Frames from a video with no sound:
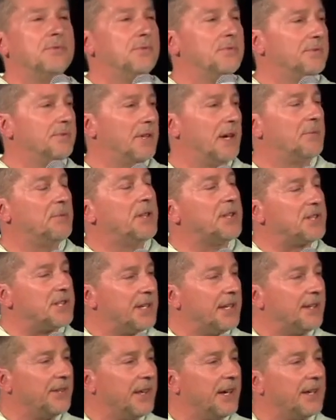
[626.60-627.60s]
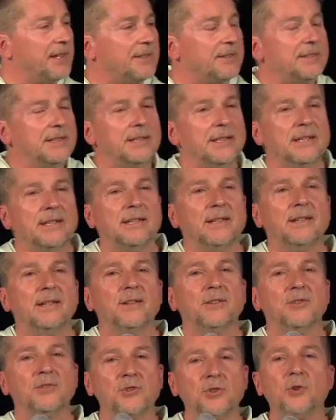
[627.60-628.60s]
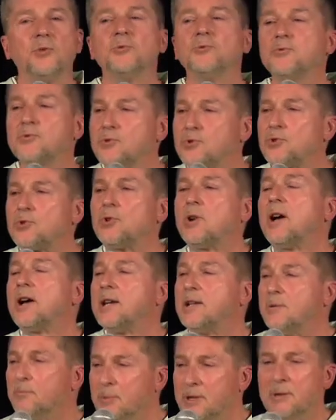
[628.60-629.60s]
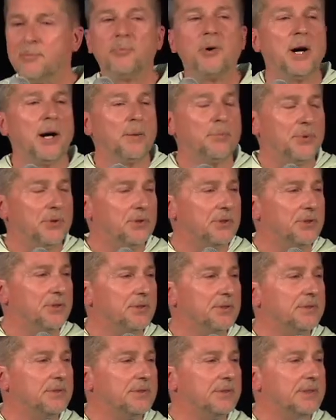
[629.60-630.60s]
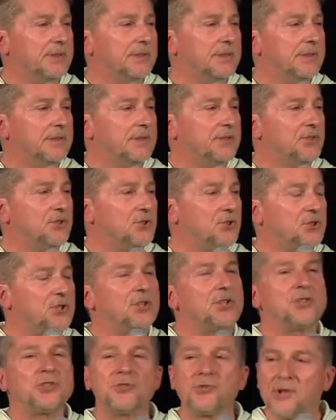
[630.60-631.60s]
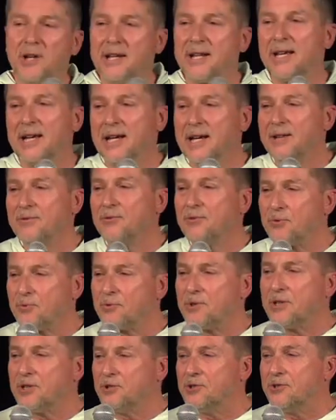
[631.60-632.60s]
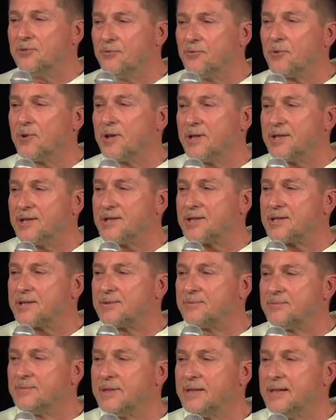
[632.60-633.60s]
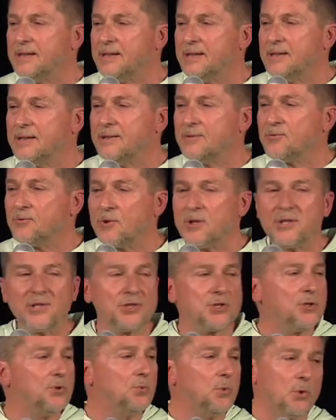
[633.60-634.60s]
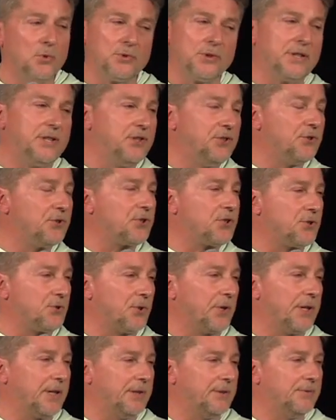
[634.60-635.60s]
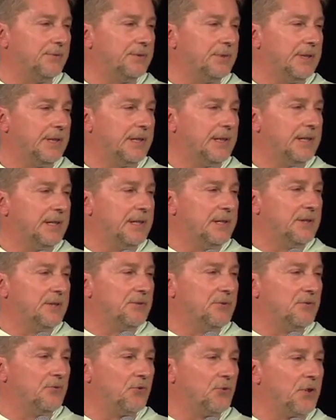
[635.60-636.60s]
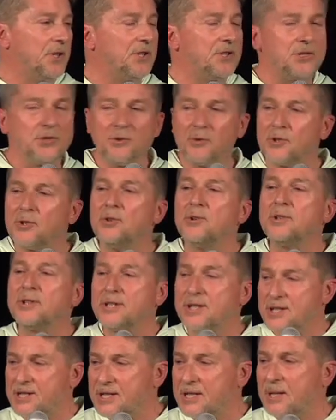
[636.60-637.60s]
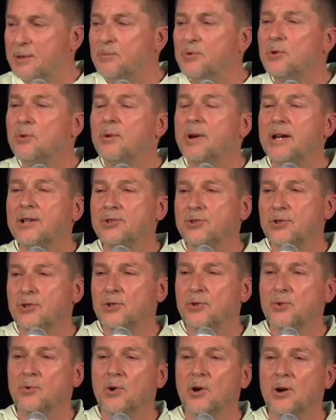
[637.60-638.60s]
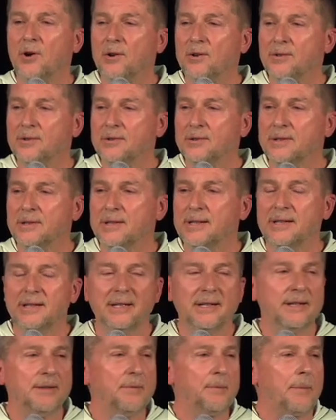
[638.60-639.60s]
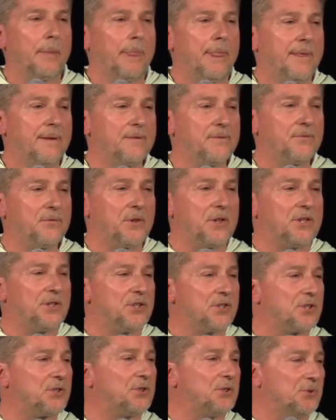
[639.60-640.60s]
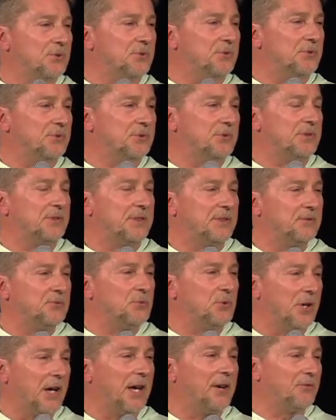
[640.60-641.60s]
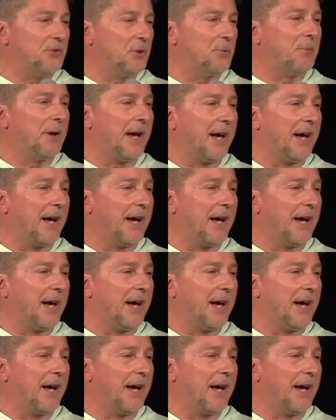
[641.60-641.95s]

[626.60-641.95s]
I'm not saying that. Don't try to be popular. Just try to have 3 good friends. Friends who won't lead you astray. Friends who are going the same direction you are. Friends who will have your back.